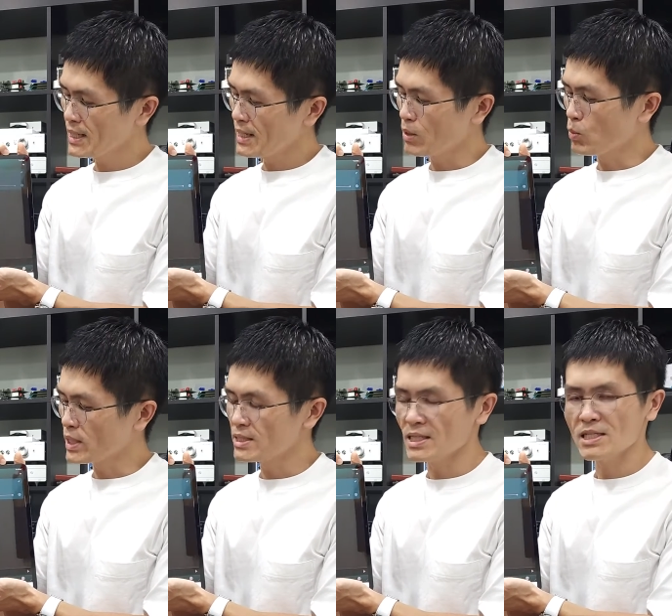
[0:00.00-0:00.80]
and
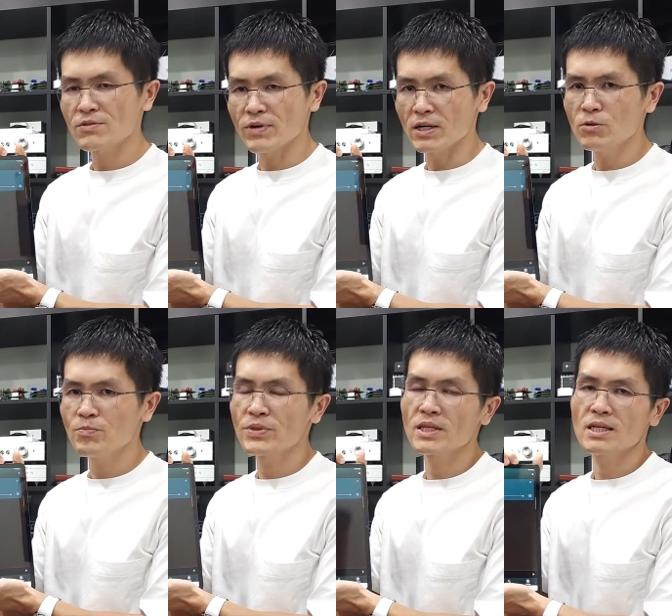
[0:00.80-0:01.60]
once it is found,
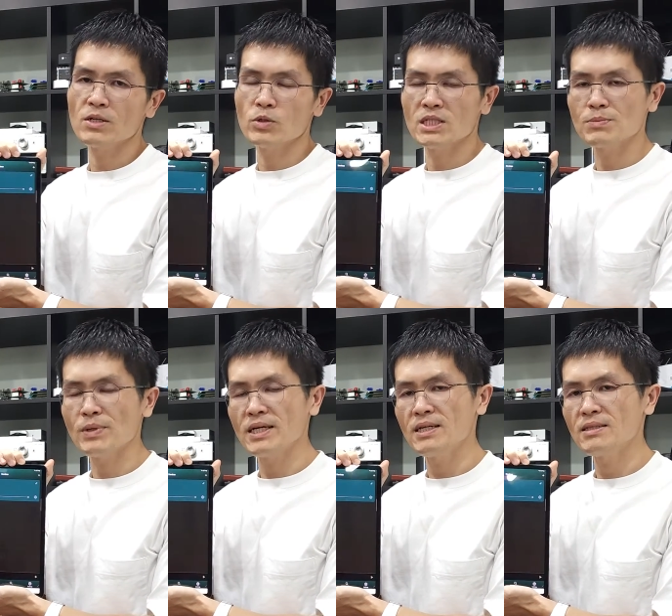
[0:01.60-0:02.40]
it will
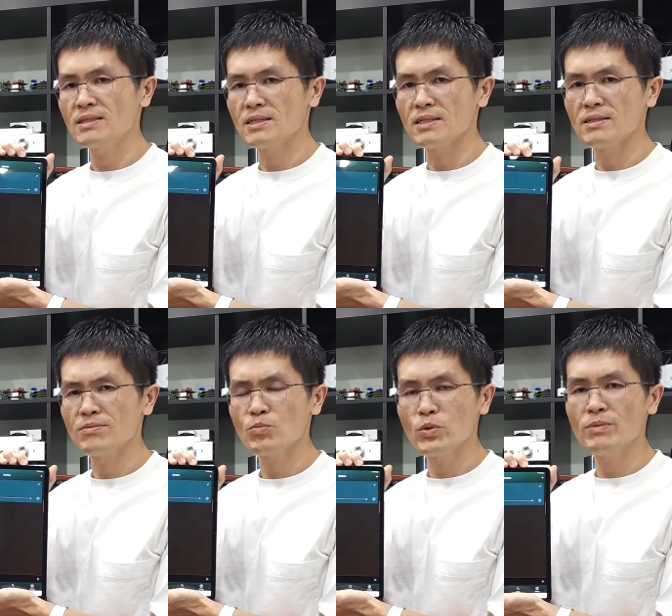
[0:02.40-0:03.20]
display the
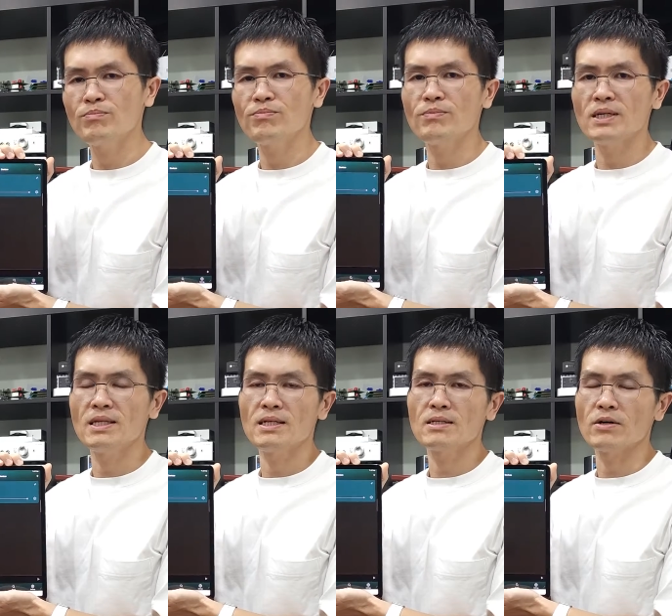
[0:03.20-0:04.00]
Wiim
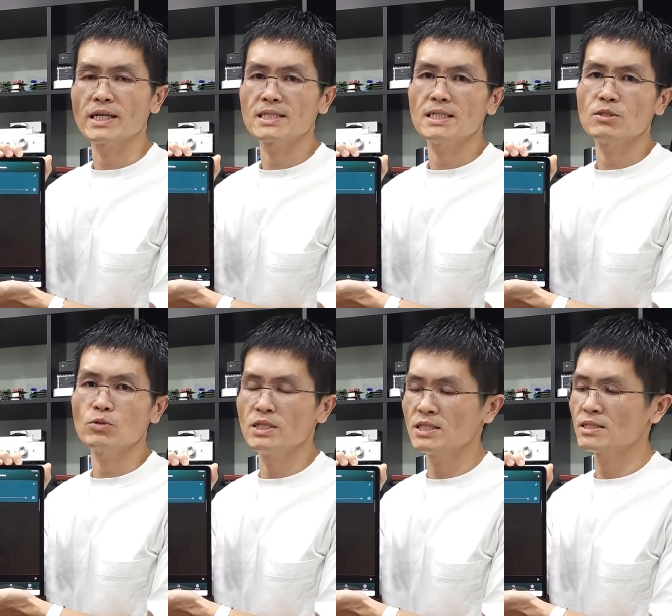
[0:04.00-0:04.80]
Mini connected to
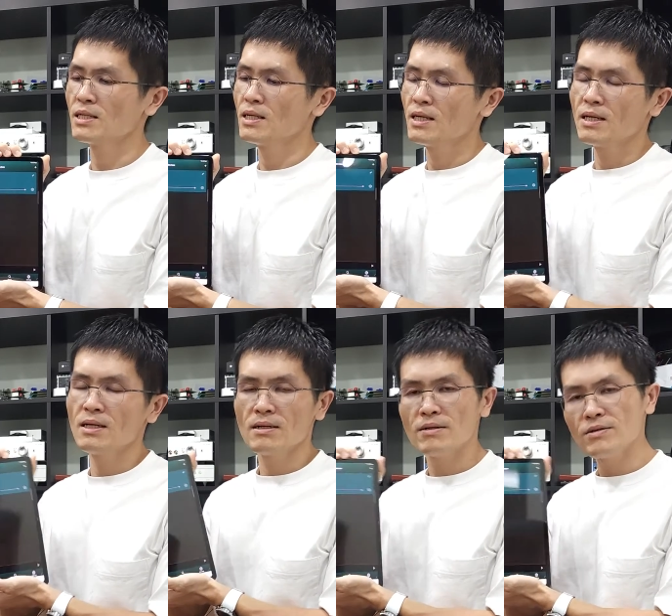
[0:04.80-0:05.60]
this
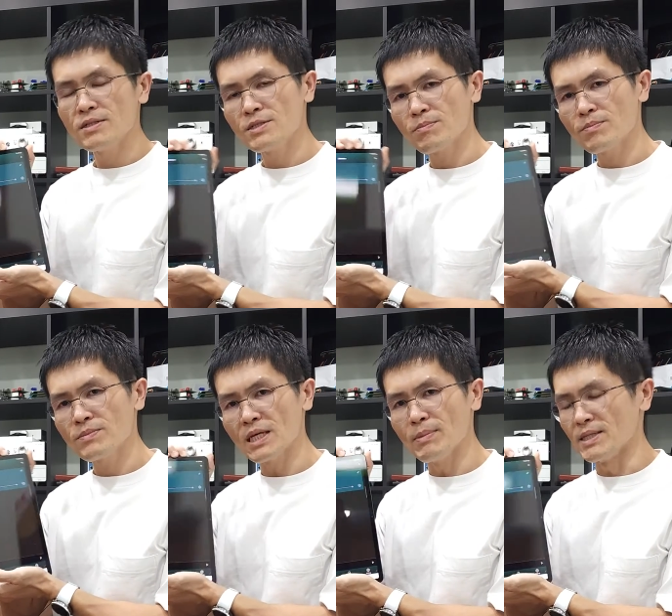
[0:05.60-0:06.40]

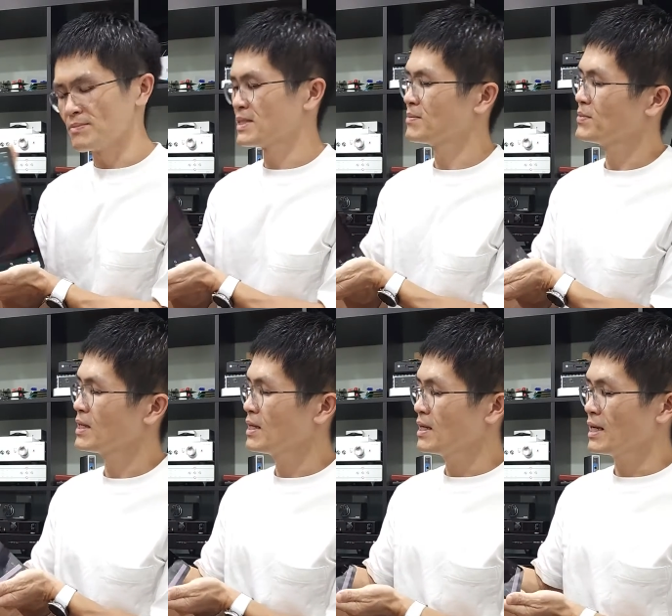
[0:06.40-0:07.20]
tablet.
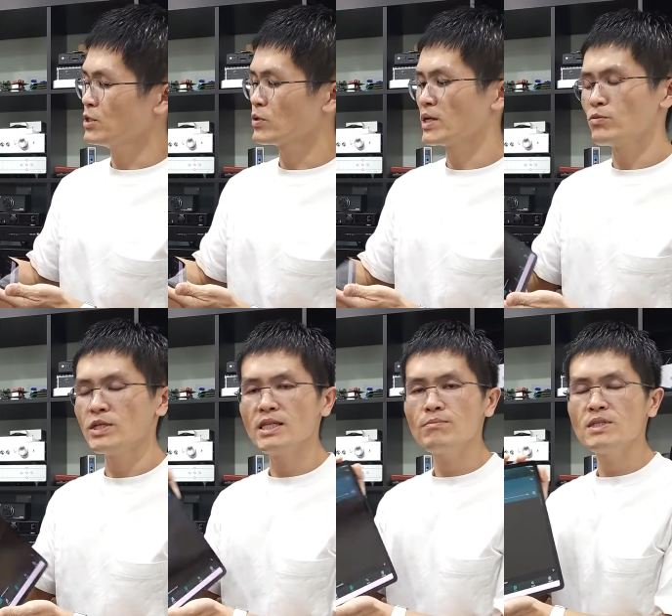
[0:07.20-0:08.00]
And you can
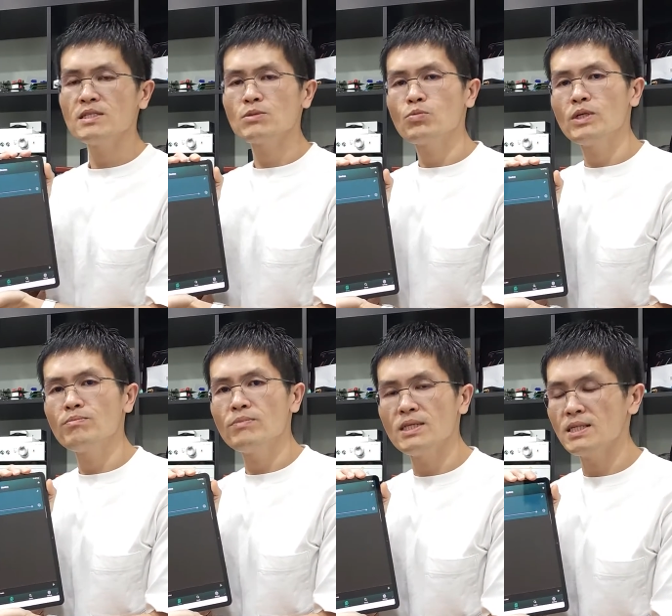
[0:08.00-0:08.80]
rename this
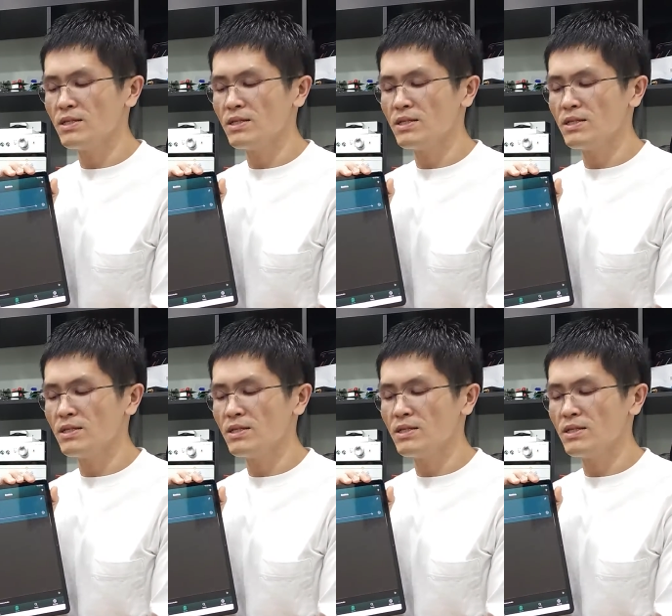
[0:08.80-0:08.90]
Wiim Mini